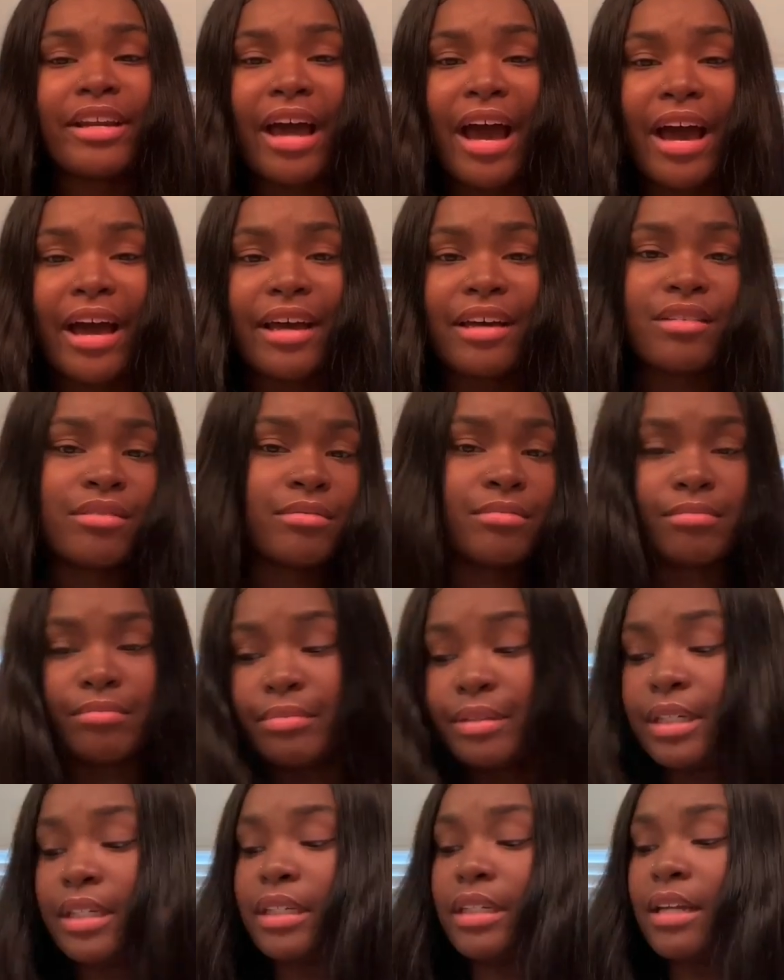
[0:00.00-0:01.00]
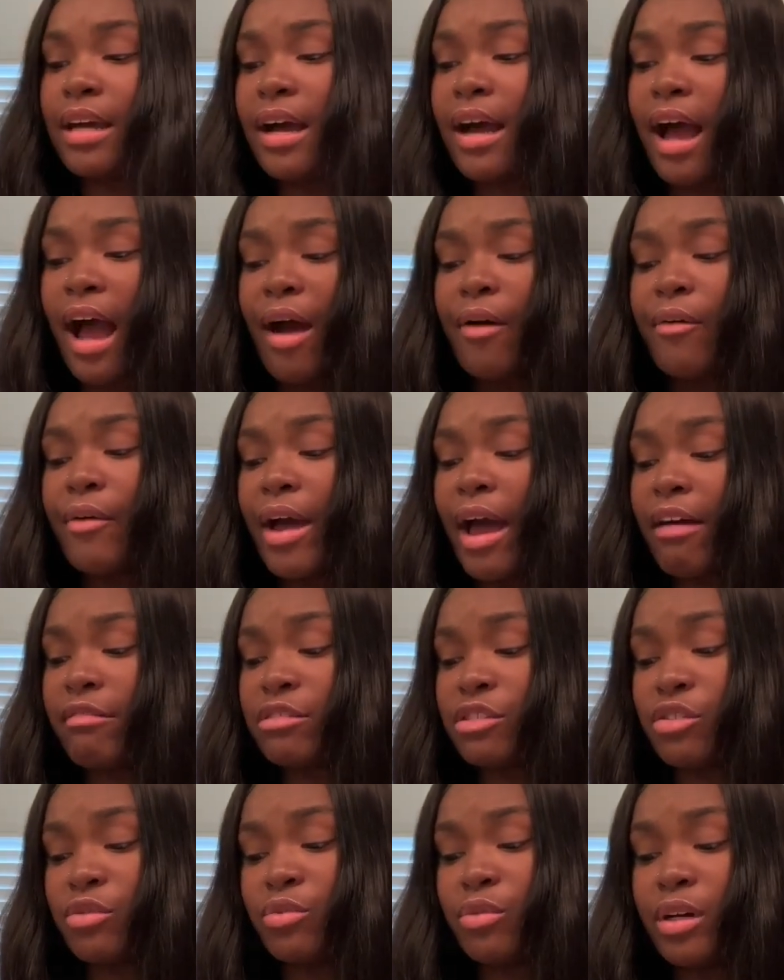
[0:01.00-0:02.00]
dye, but I will have
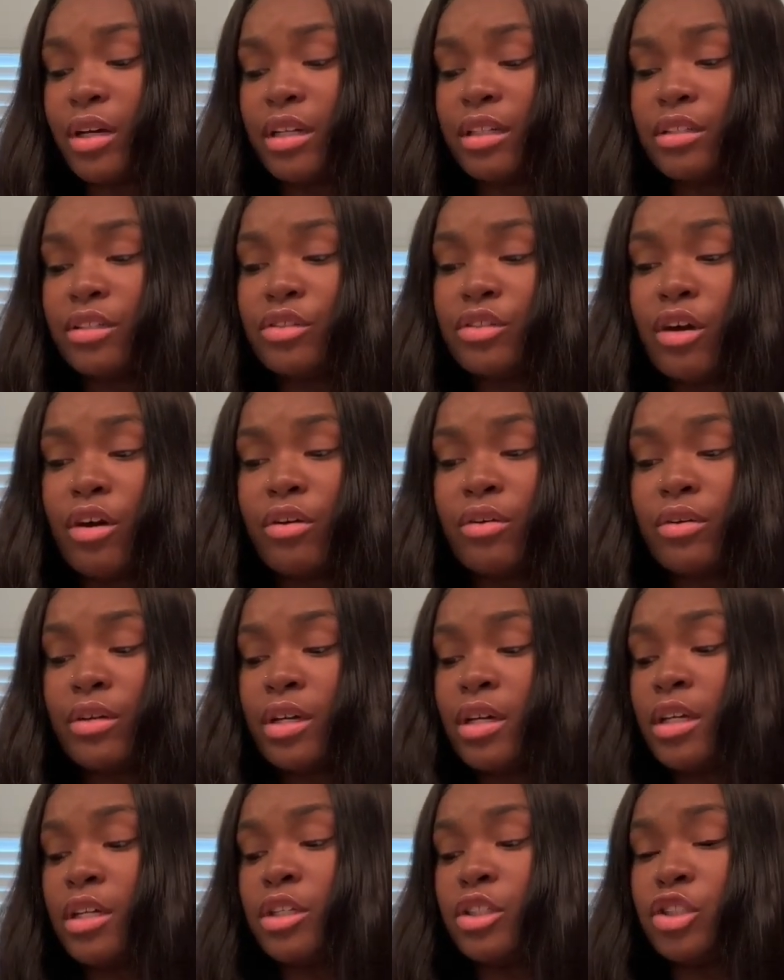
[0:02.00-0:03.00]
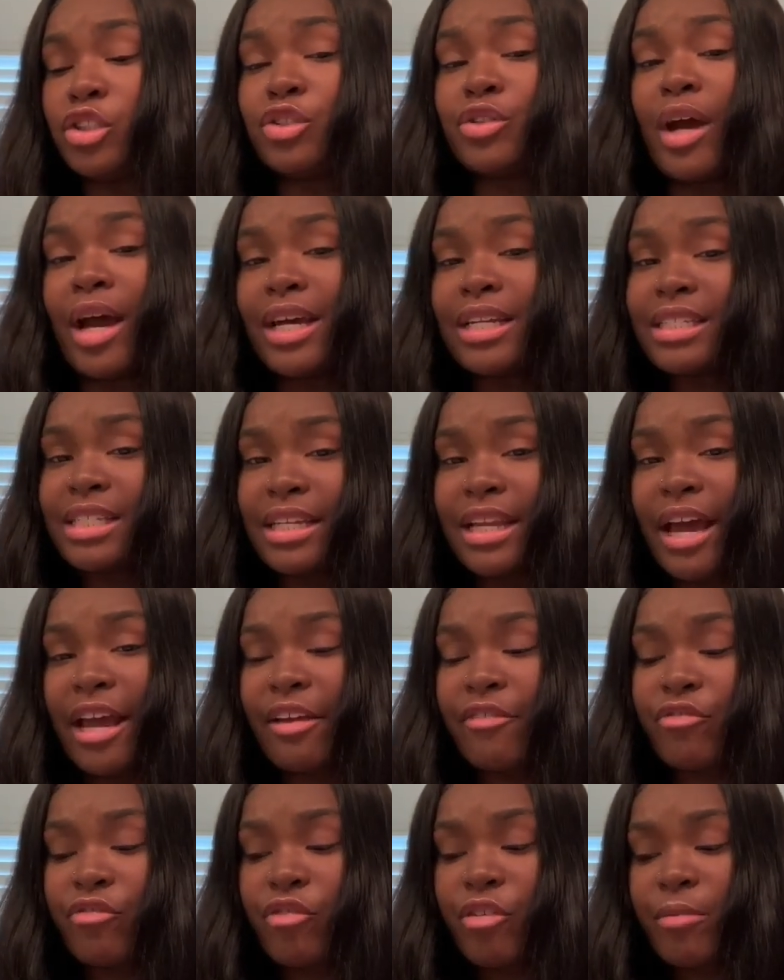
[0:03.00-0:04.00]
someone, you know, try to dye
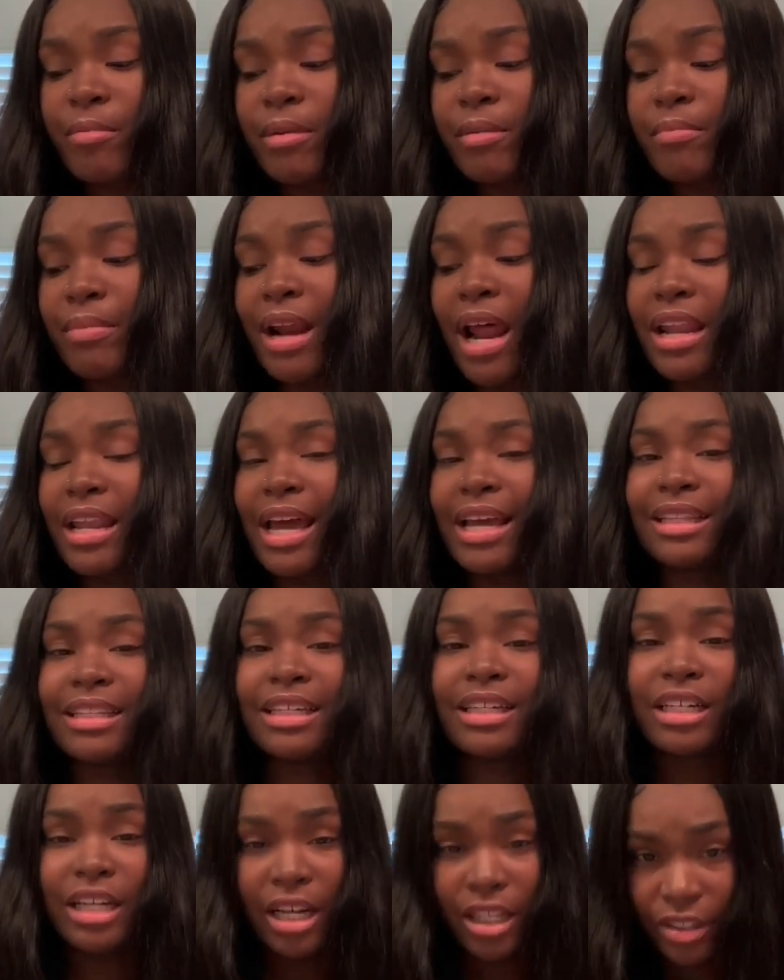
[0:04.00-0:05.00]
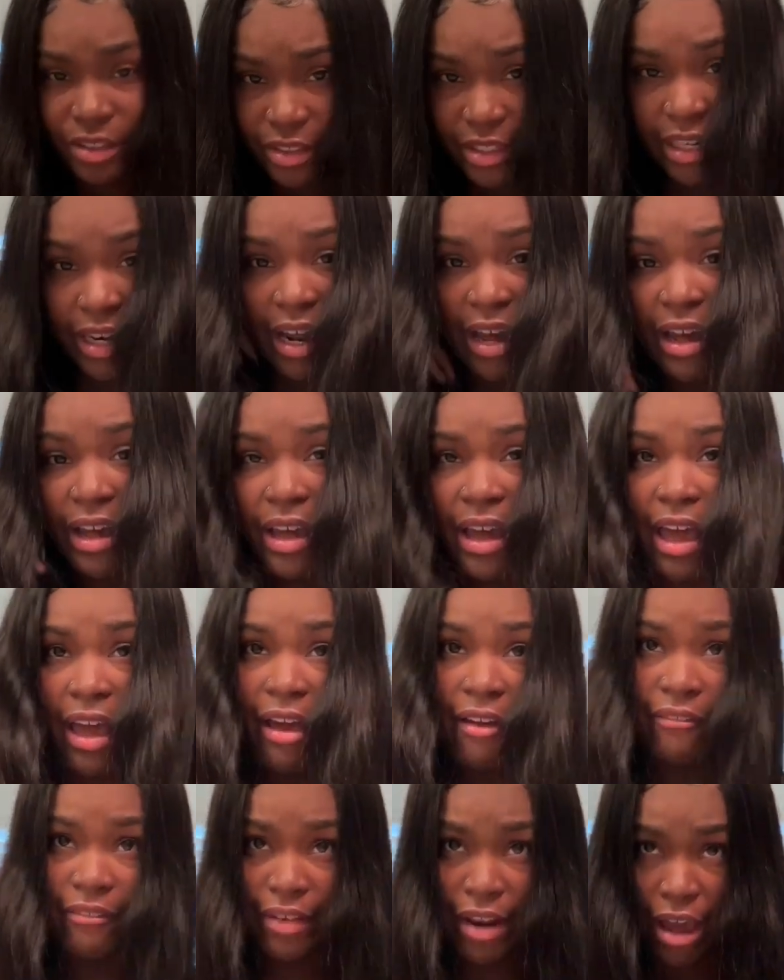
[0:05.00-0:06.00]
it for me. But I like the color that I
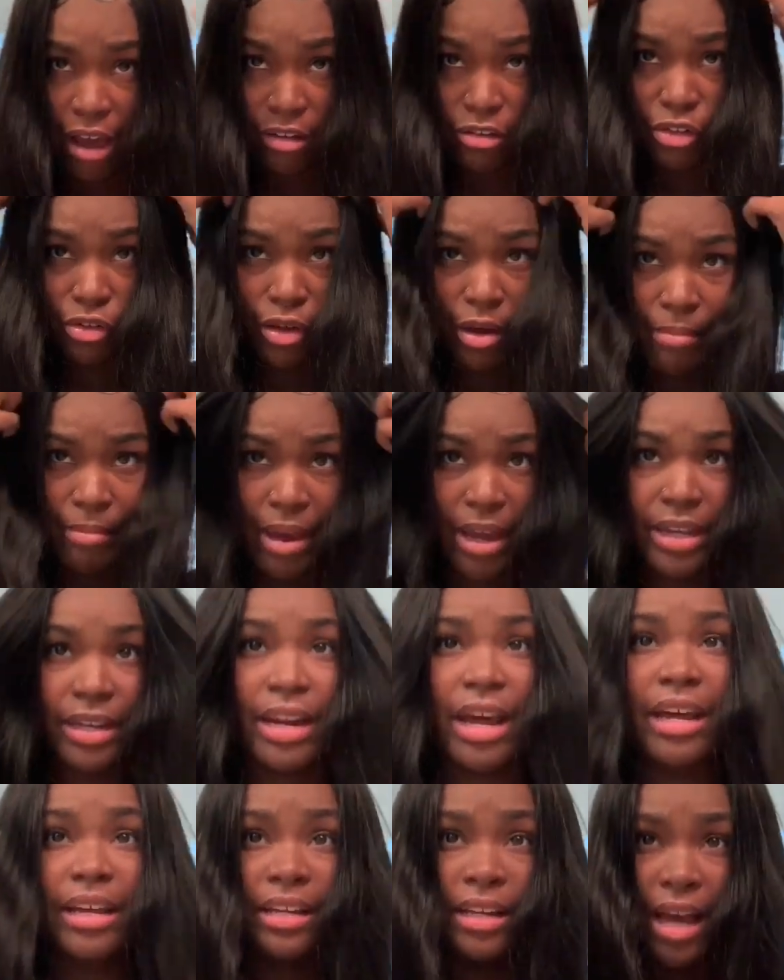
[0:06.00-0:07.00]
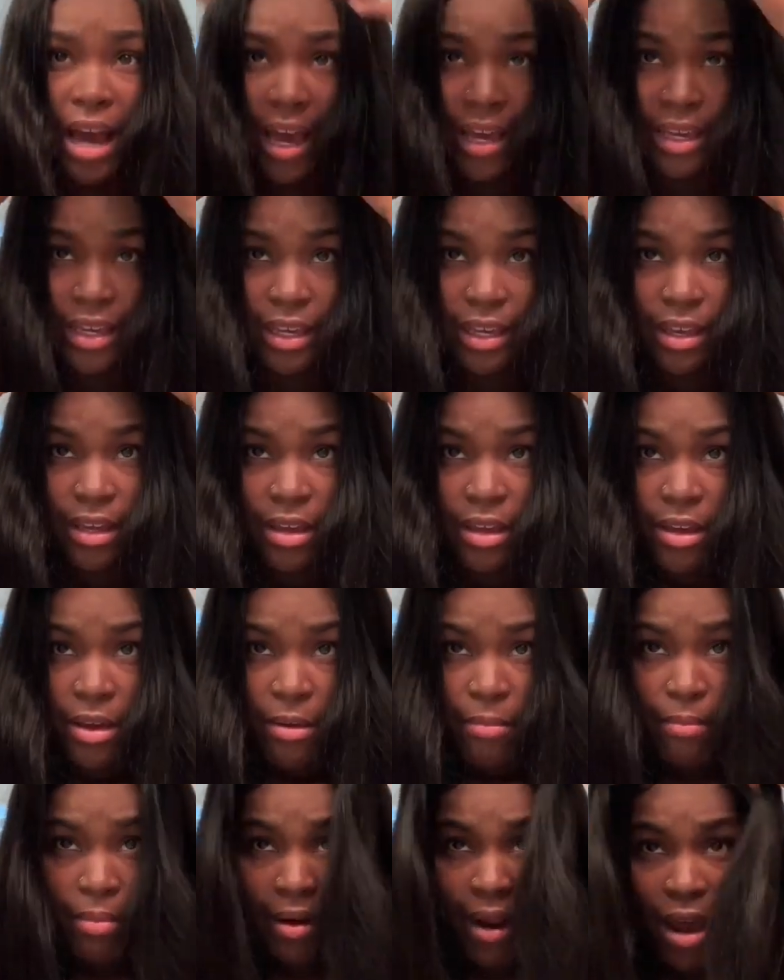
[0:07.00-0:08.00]
have now, so I might not dye it.
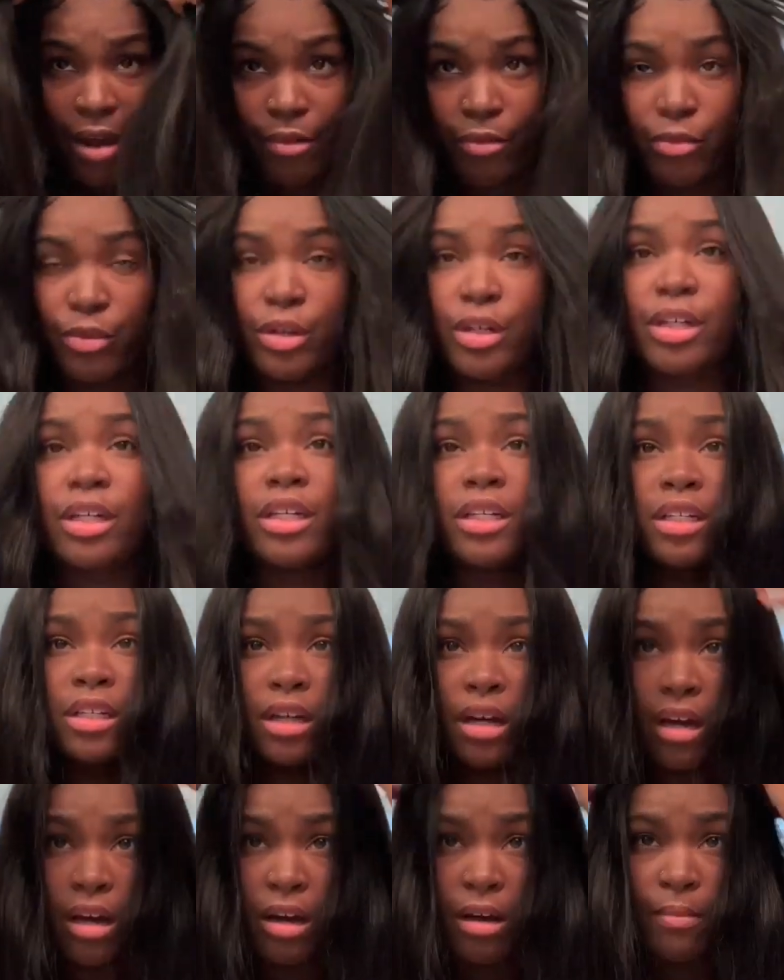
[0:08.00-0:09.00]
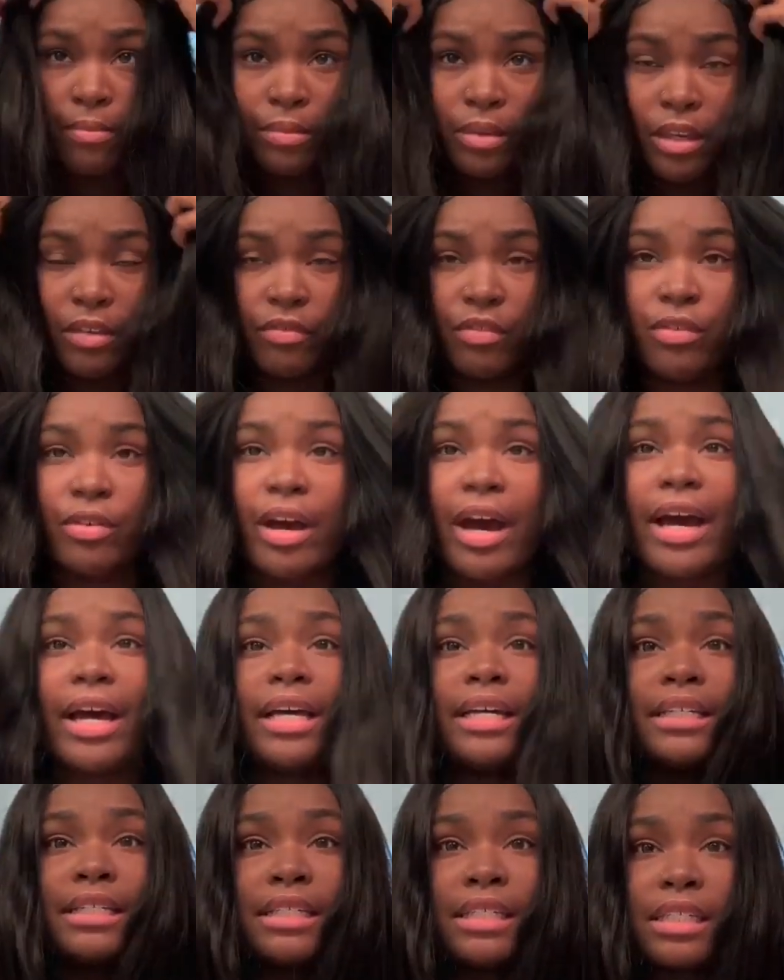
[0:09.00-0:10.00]
But I would give you
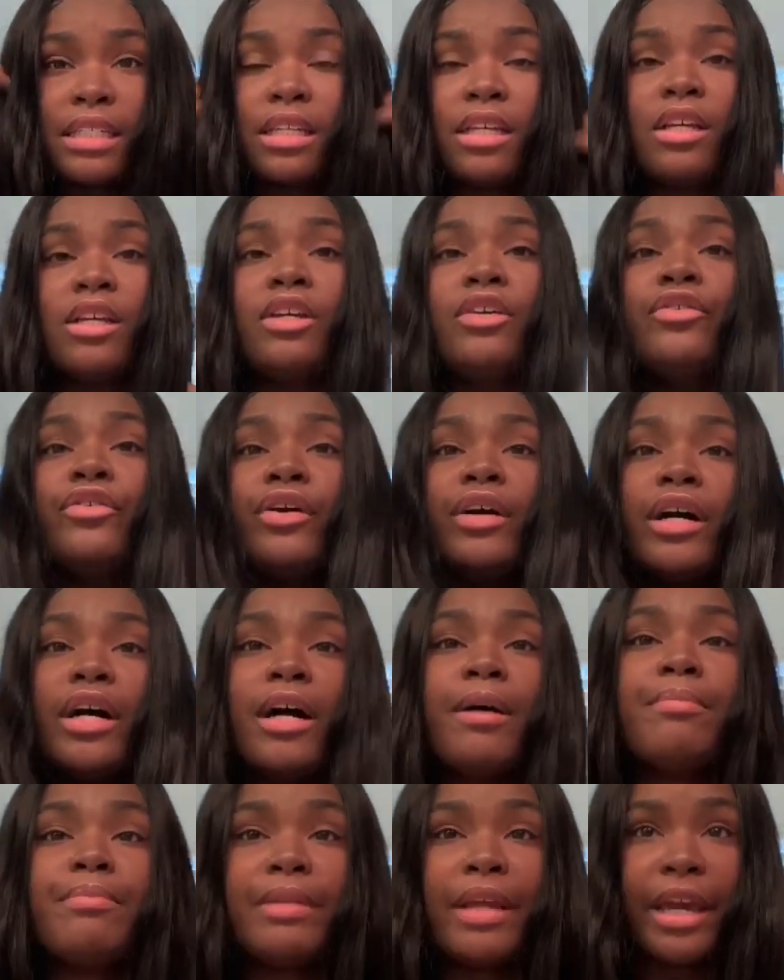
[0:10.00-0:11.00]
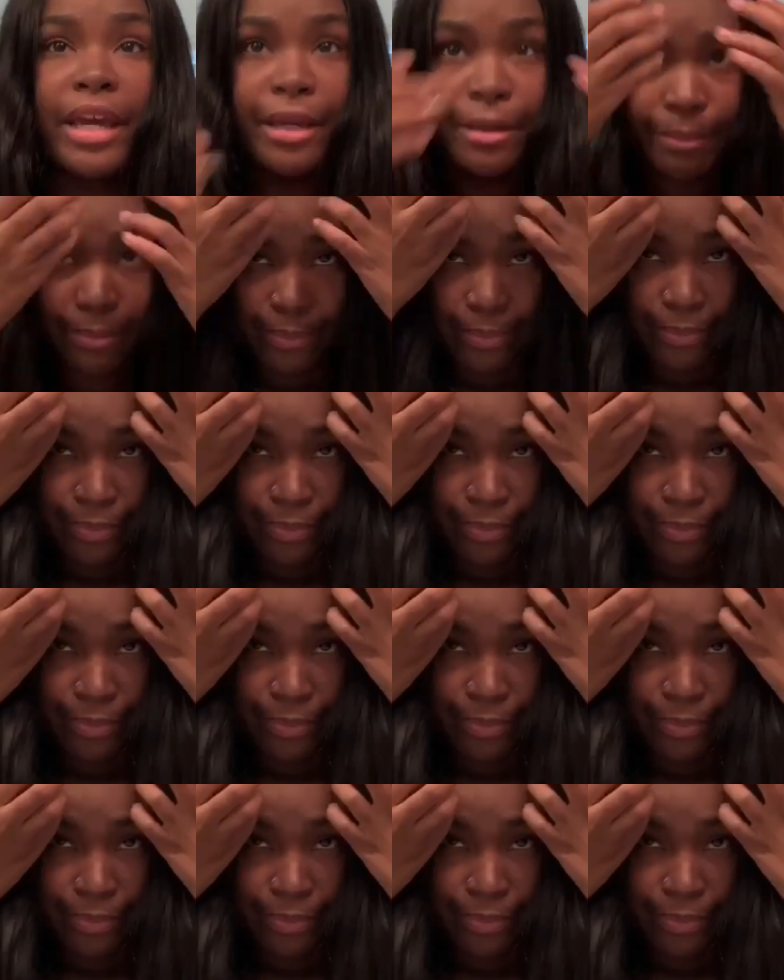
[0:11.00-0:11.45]
guys, you know, an update